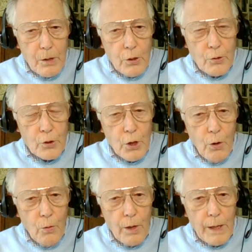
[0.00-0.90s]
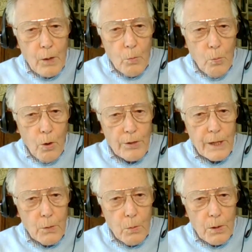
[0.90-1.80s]
controlling what
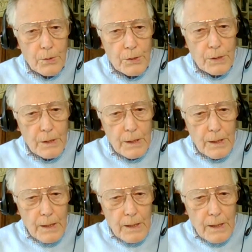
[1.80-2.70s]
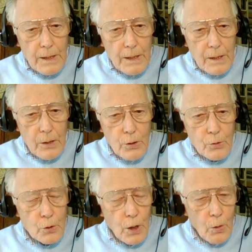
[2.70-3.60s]
he was
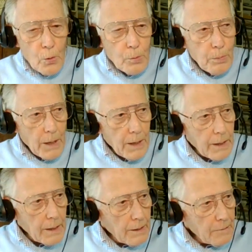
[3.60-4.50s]
controlled by.